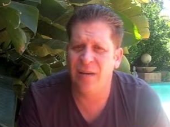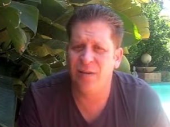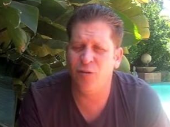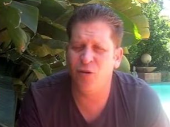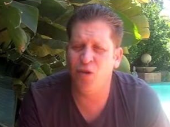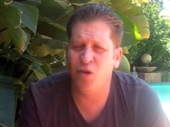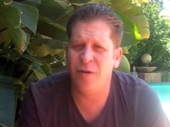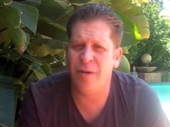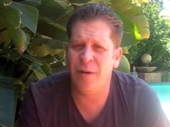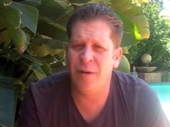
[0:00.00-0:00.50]

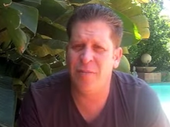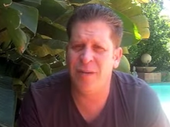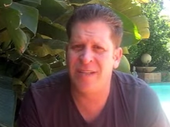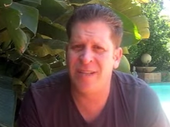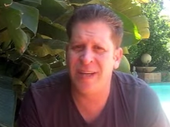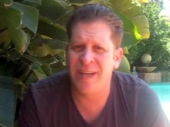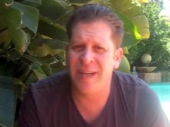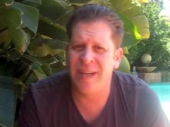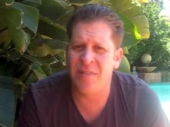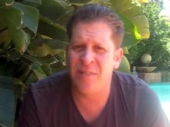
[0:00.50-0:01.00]

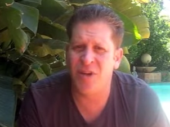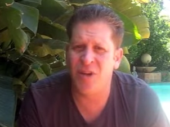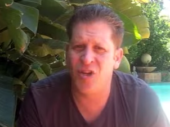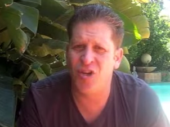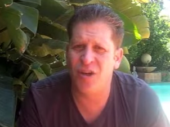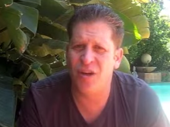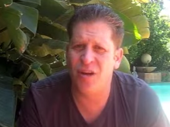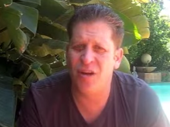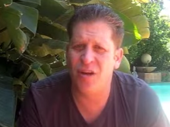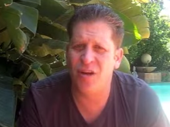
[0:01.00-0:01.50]
10% uh,
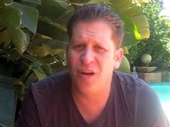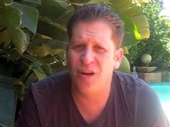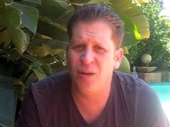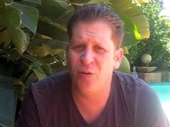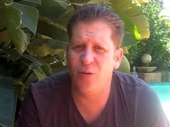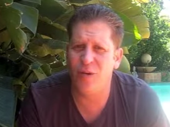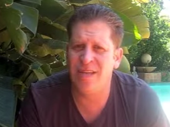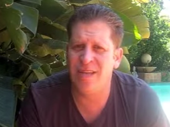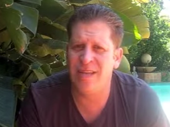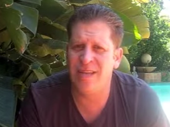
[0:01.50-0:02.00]
commission. Now, the
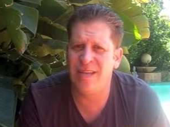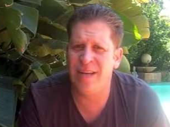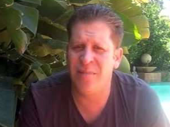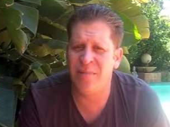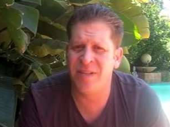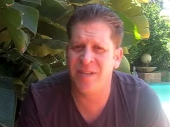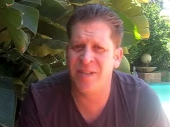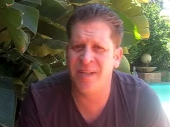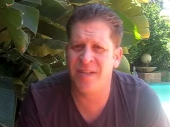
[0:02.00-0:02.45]
reason it's 10%